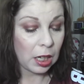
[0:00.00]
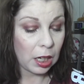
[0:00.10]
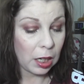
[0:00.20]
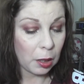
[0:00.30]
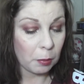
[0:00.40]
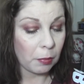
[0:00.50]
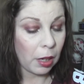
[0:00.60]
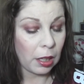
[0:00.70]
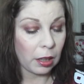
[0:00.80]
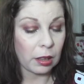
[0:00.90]
Um,
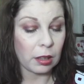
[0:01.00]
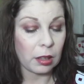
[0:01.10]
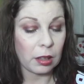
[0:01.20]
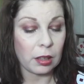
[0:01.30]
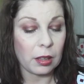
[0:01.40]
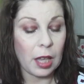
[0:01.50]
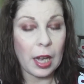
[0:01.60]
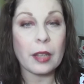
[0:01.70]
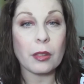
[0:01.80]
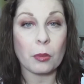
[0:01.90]
I
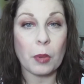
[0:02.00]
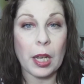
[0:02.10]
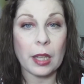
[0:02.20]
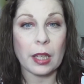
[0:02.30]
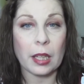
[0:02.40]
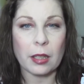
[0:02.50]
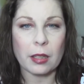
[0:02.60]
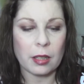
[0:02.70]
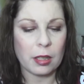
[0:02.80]
like the way that